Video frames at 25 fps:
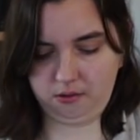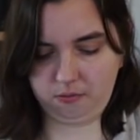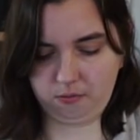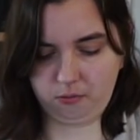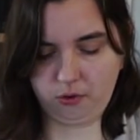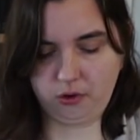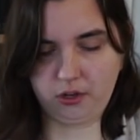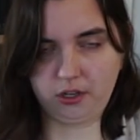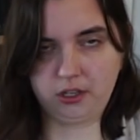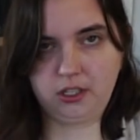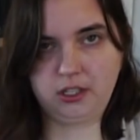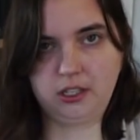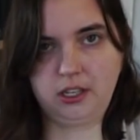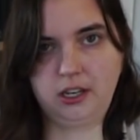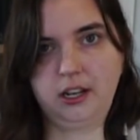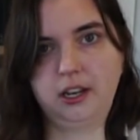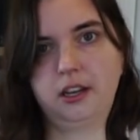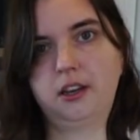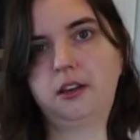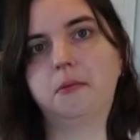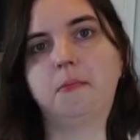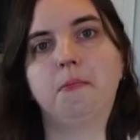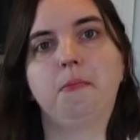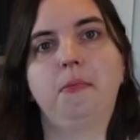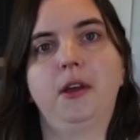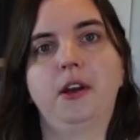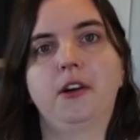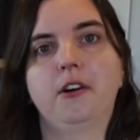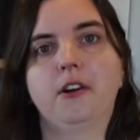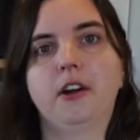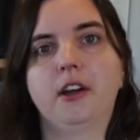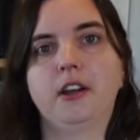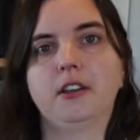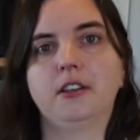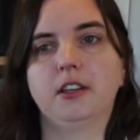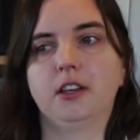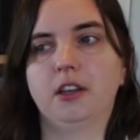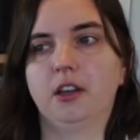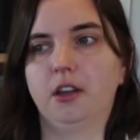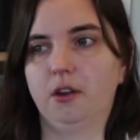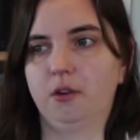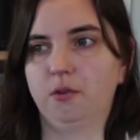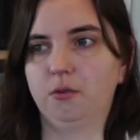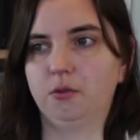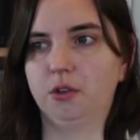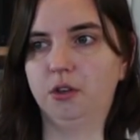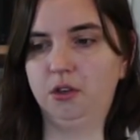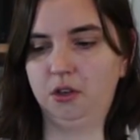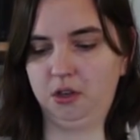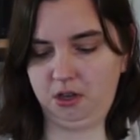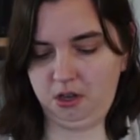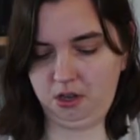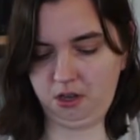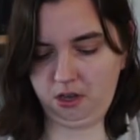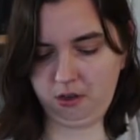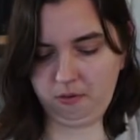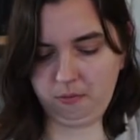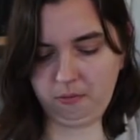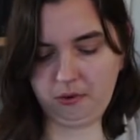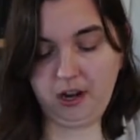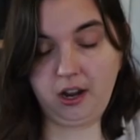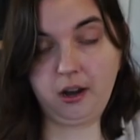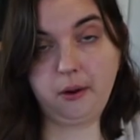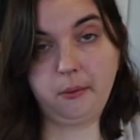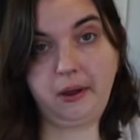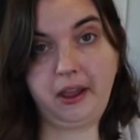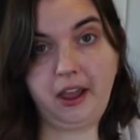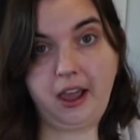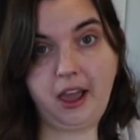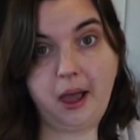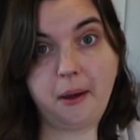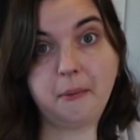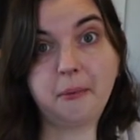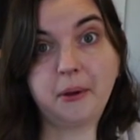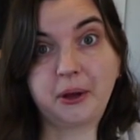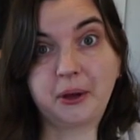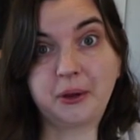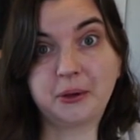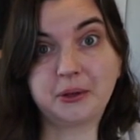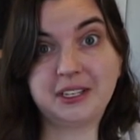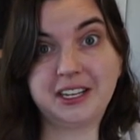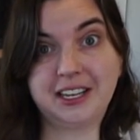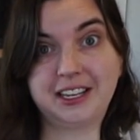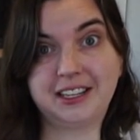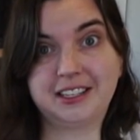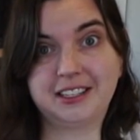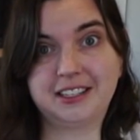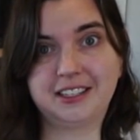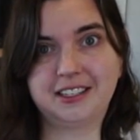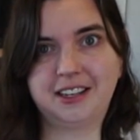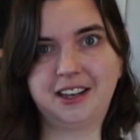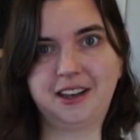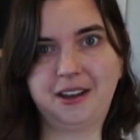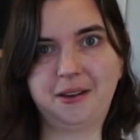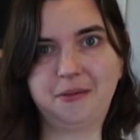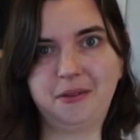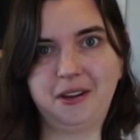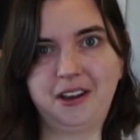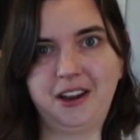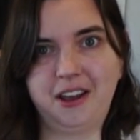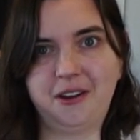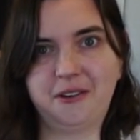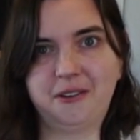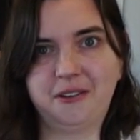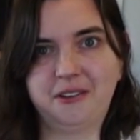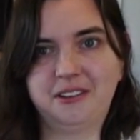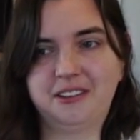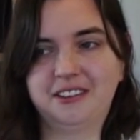more acidic and bitter as it goes. But anyway, I'm gonna go take this to hubby now.